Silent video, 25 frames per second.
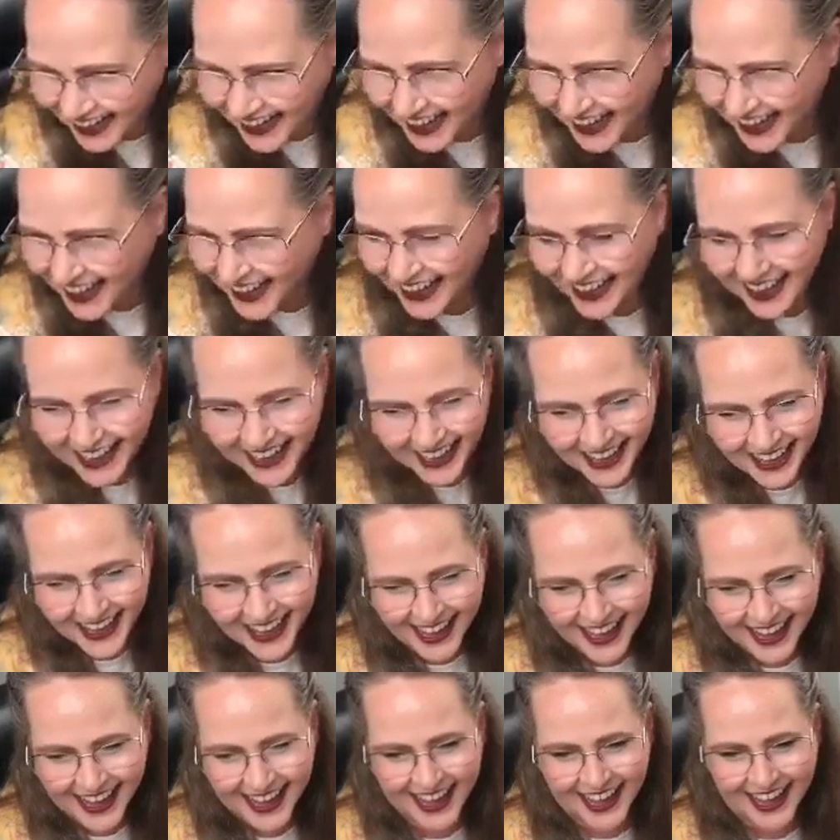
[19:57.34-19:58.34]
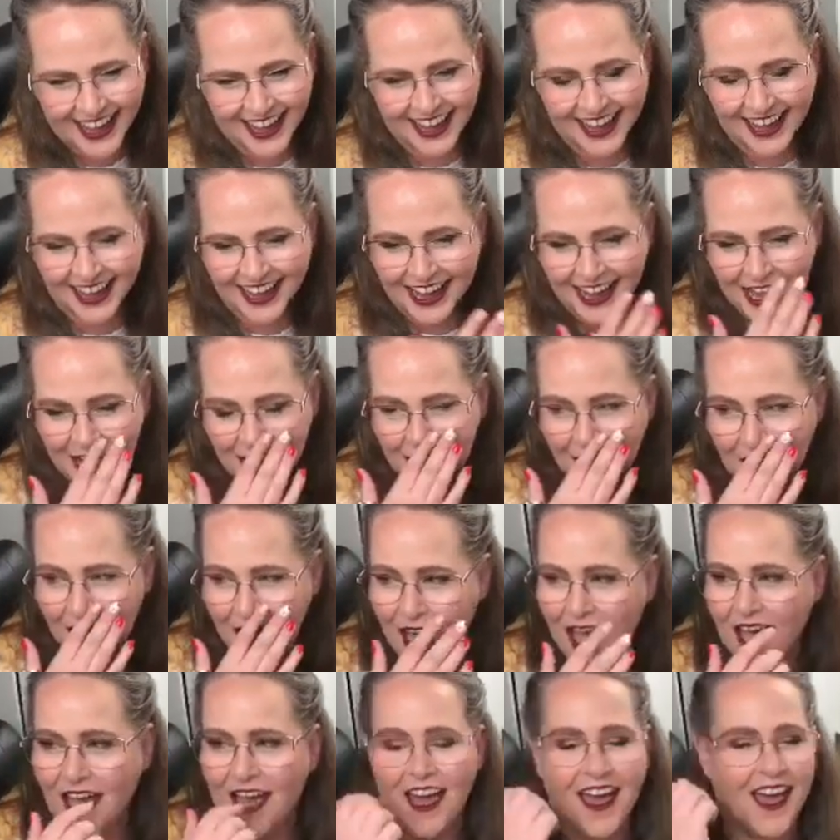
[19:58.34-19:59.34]
Oh, and Mary Lynn just
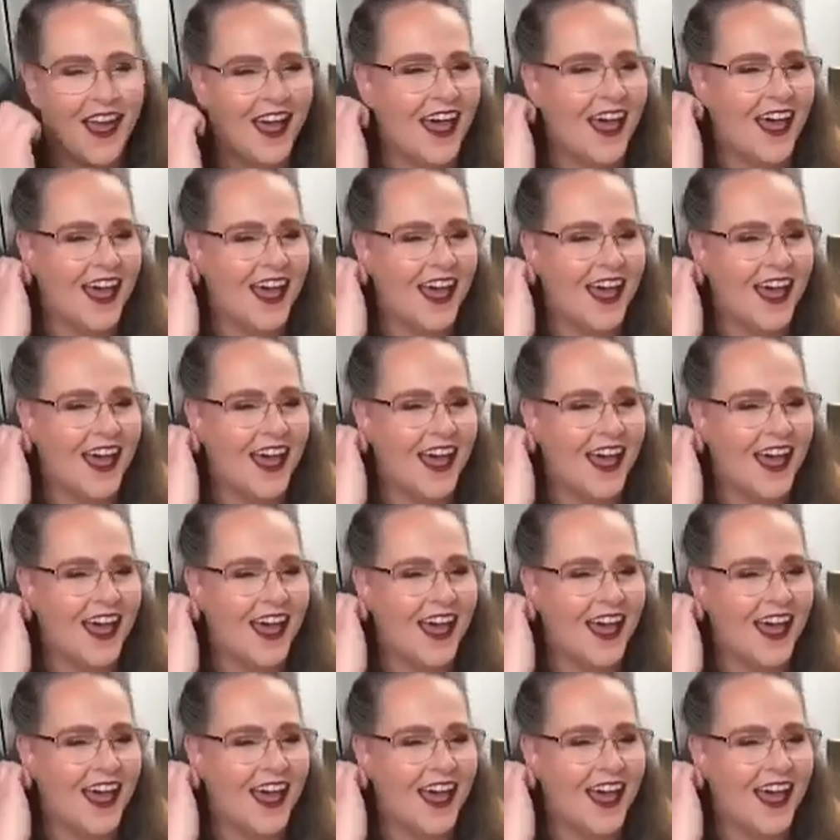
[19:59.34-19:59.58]
donated.